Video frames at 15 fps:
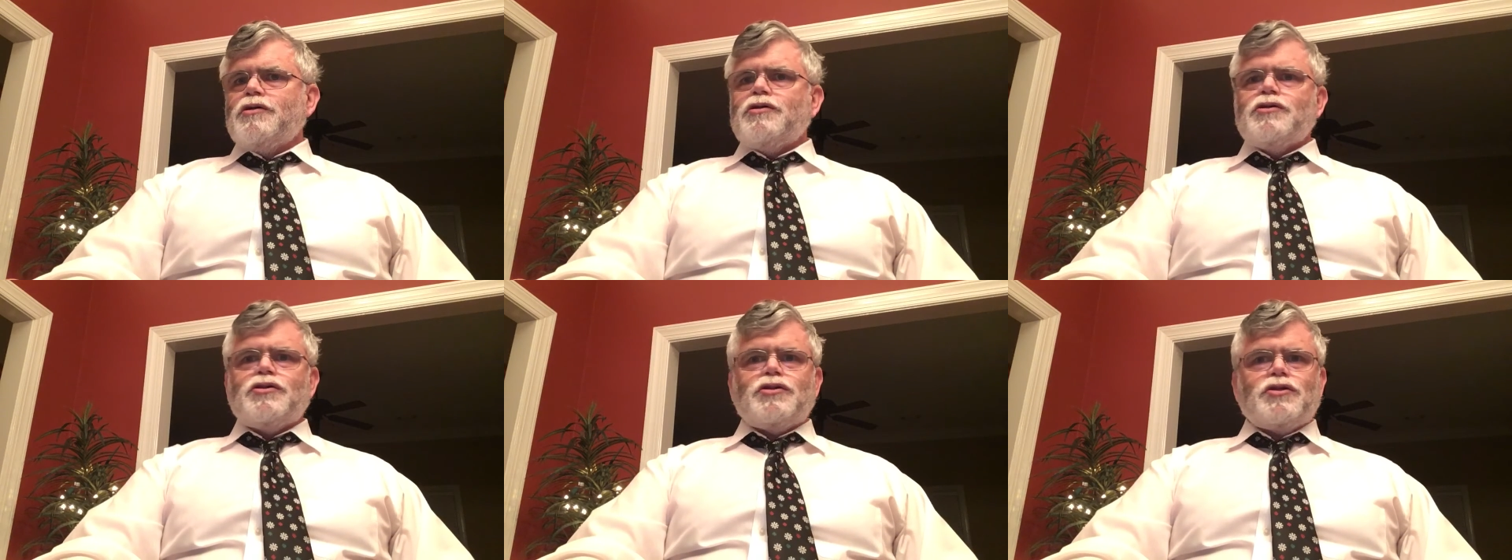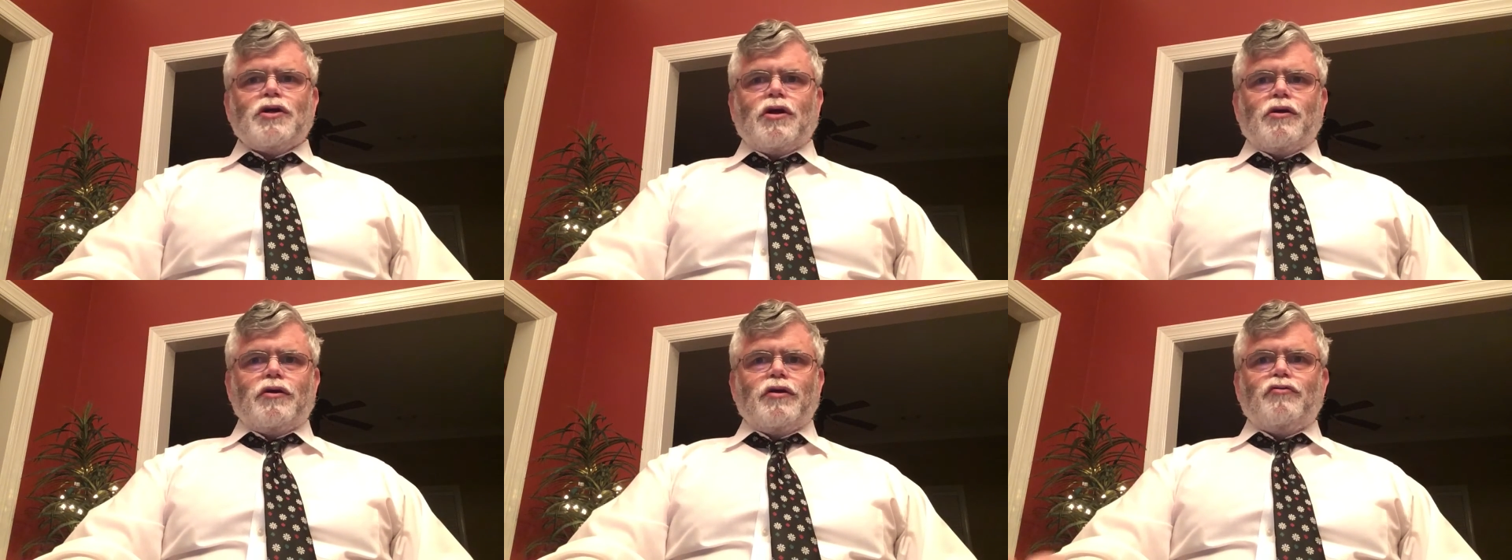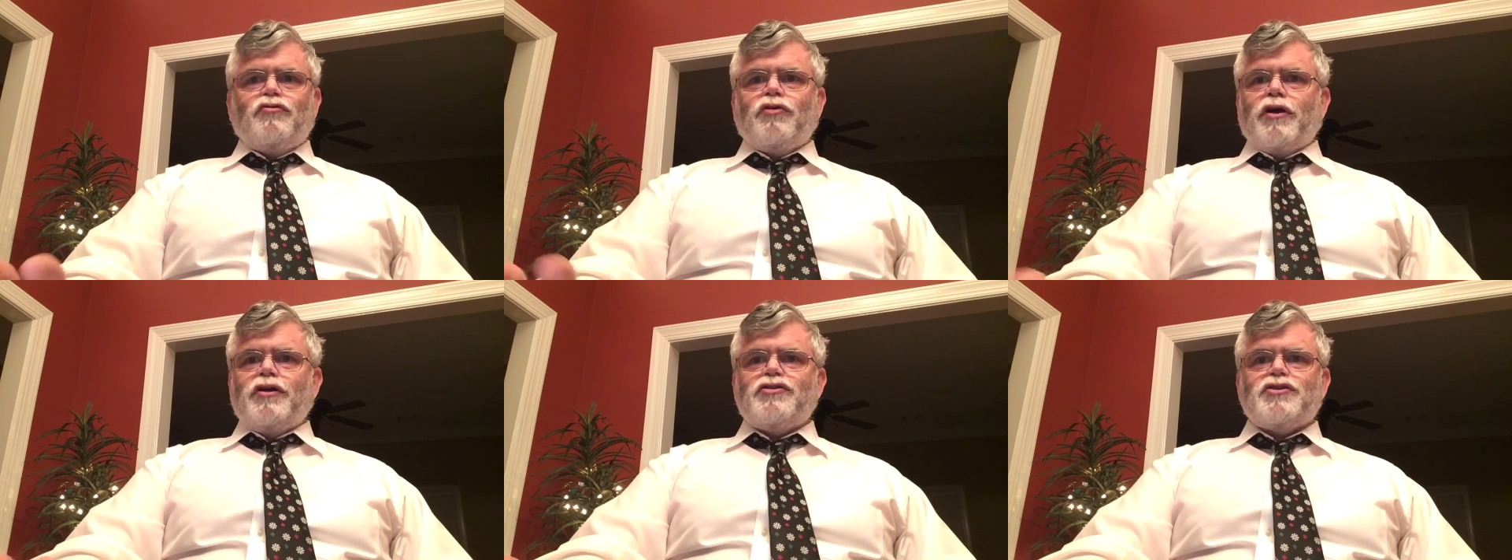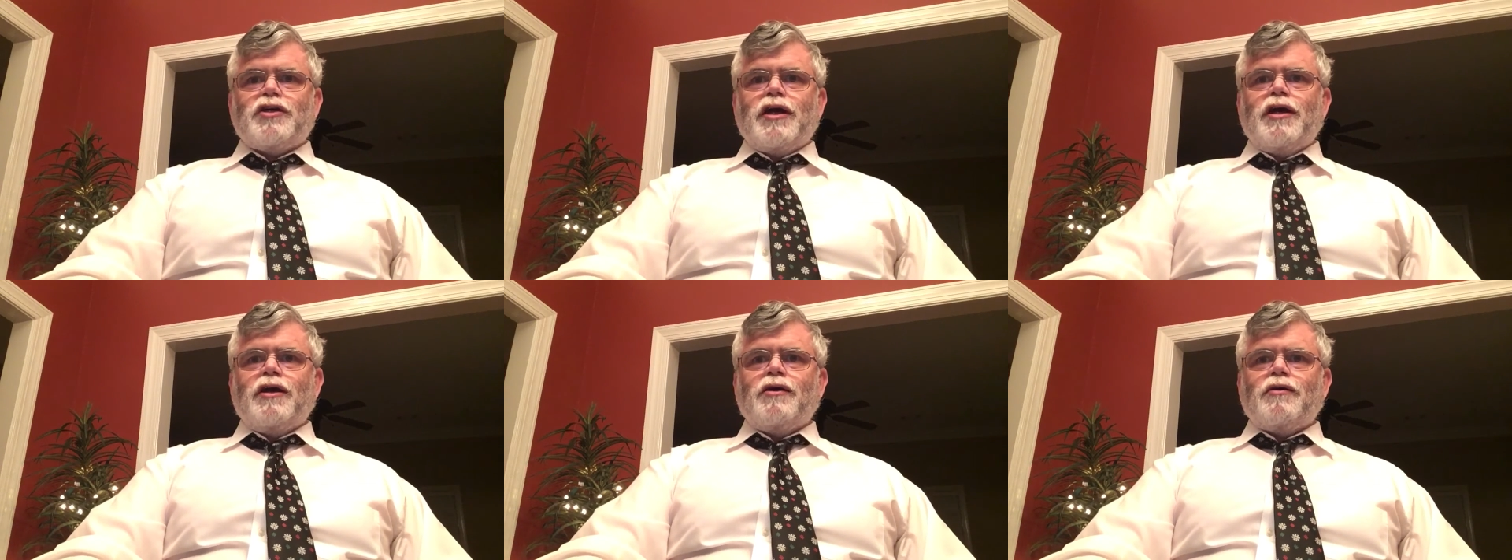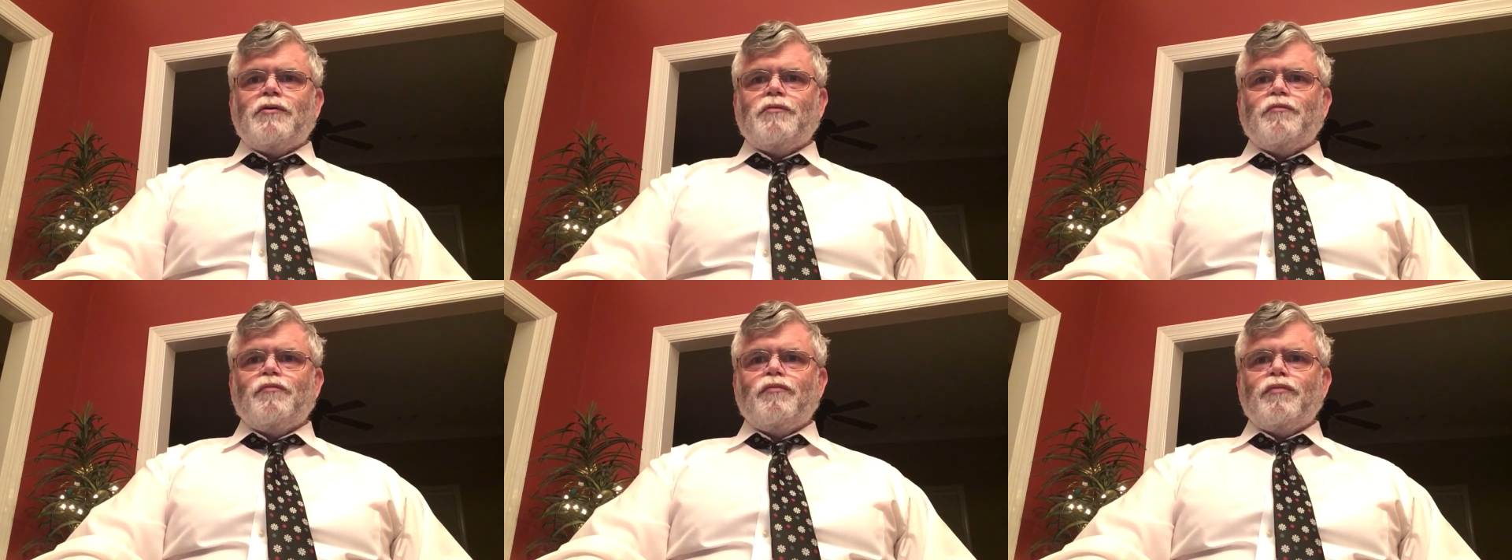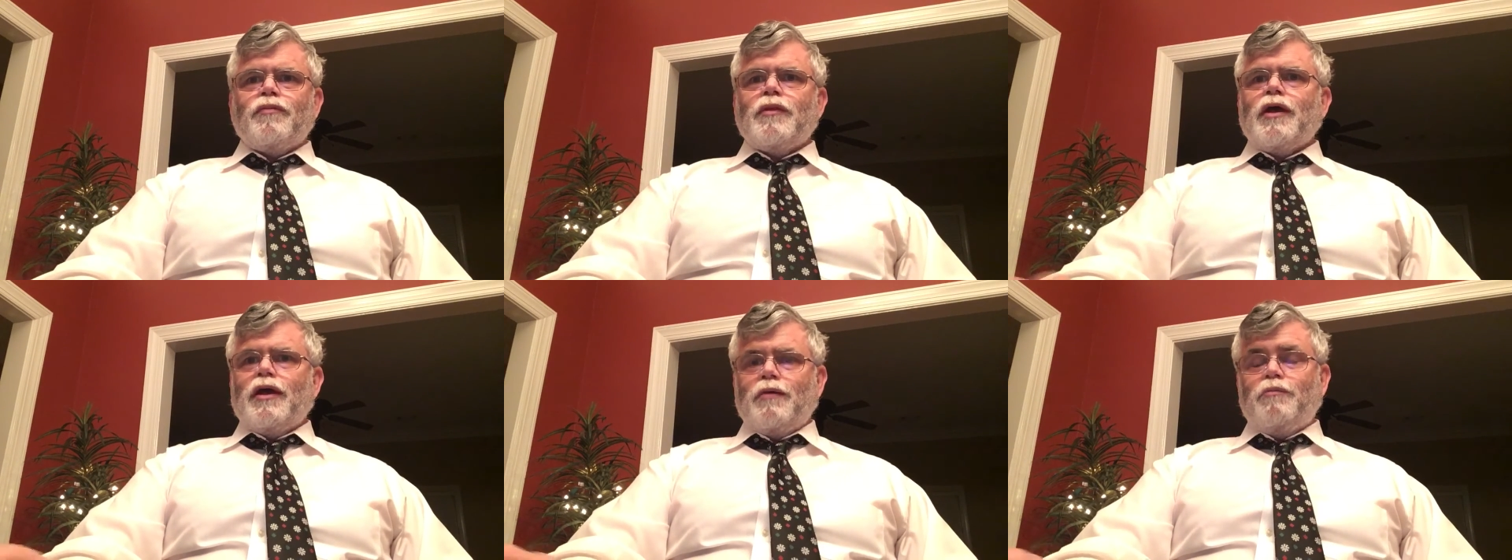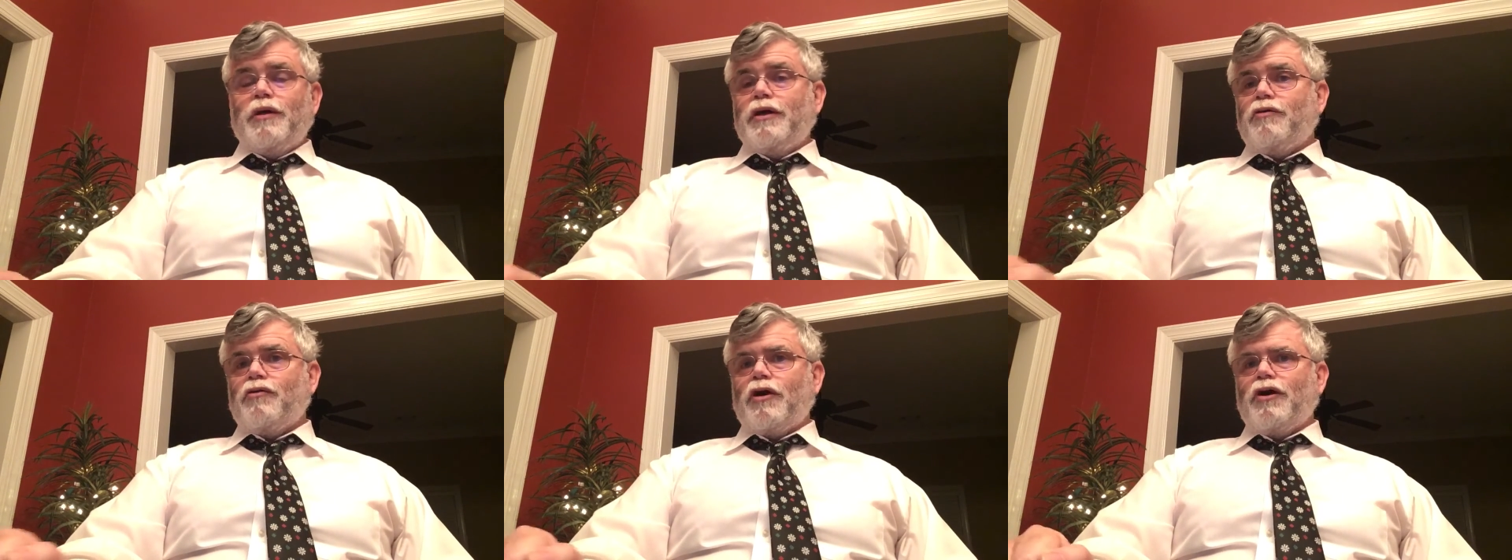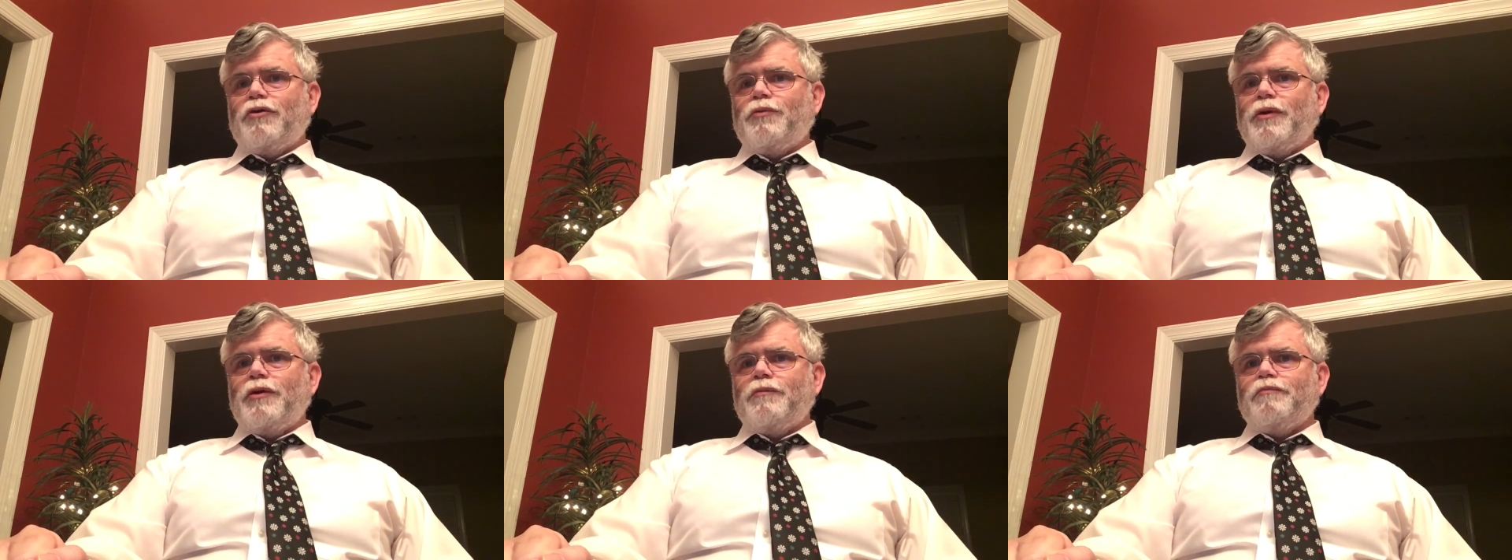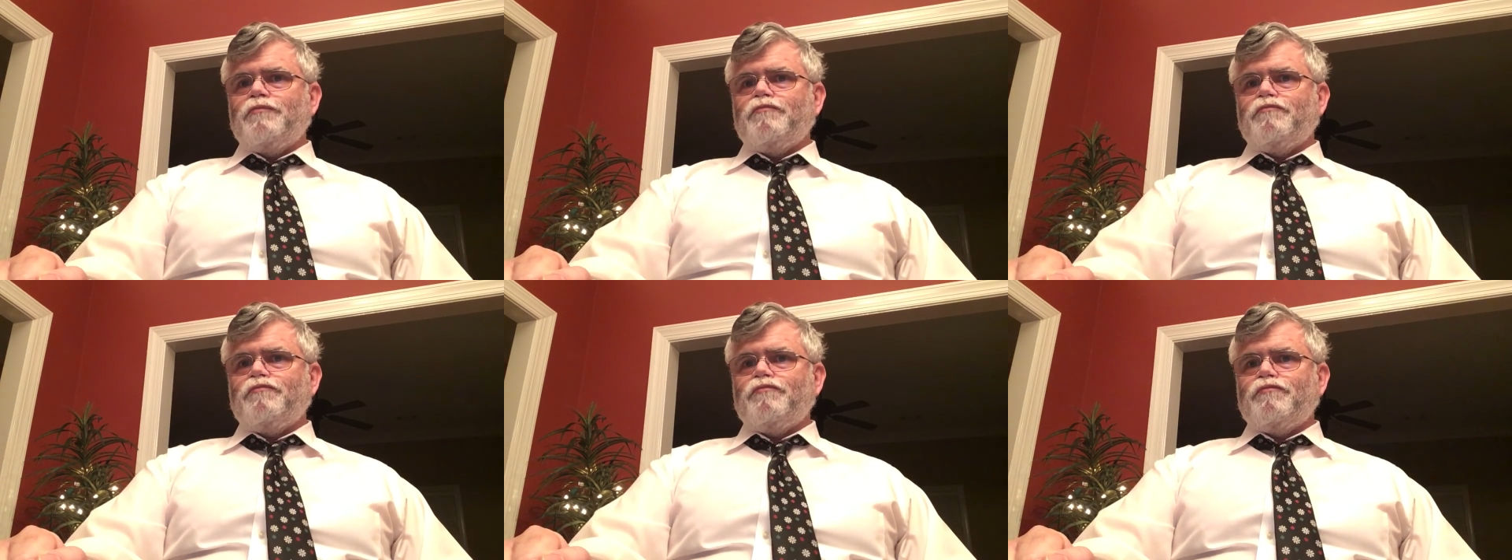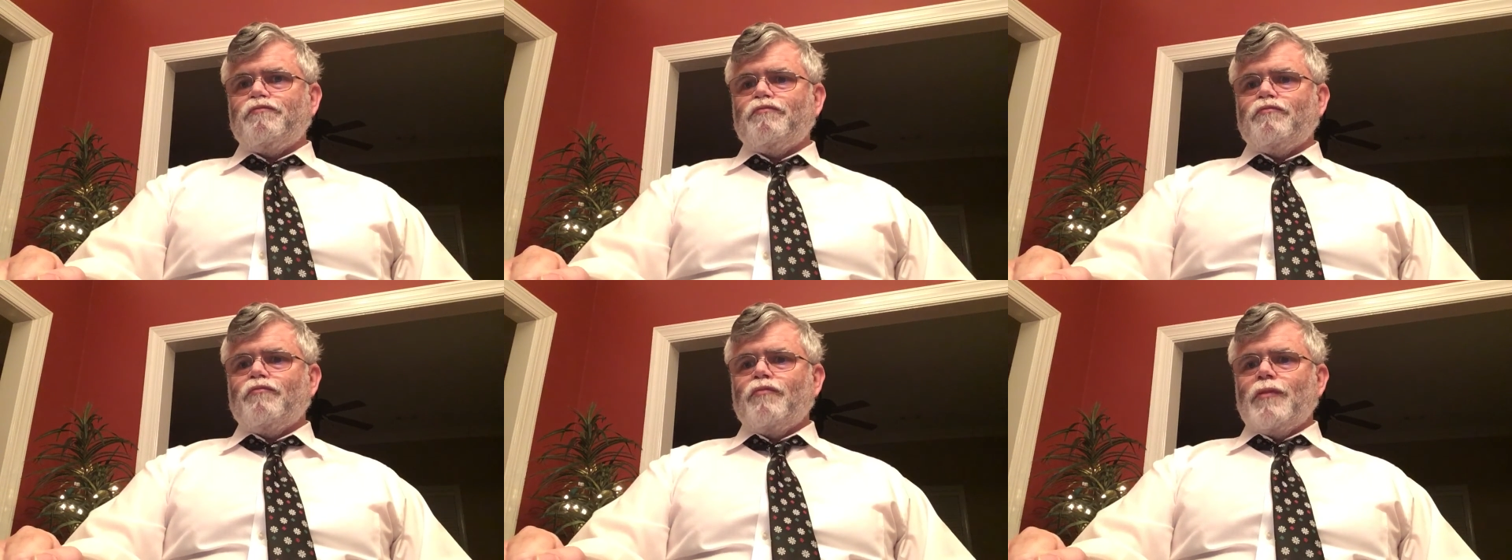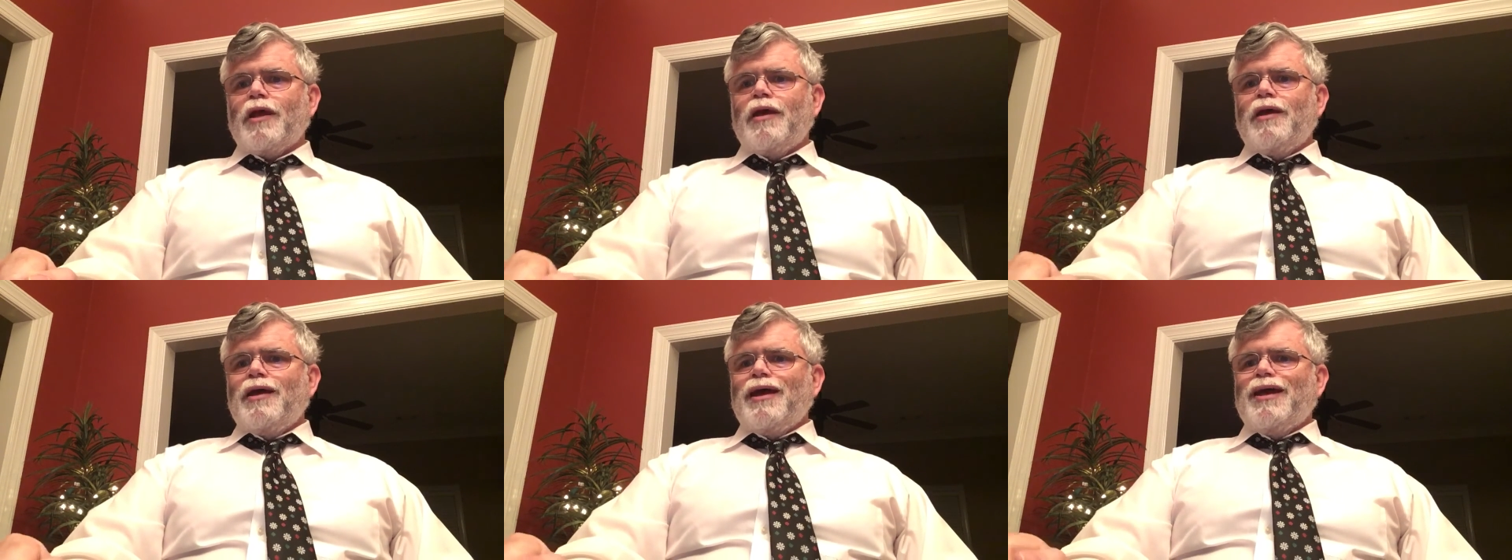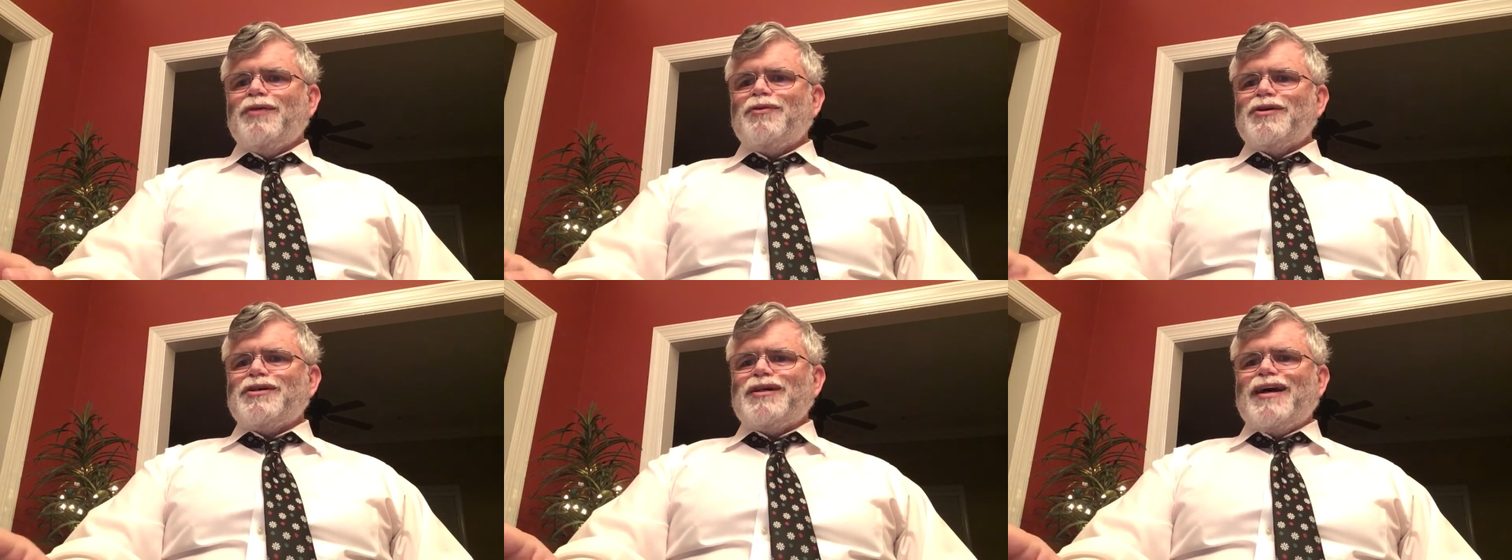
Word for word: starring Fred Astaire and Bing Crosby. And it wasn't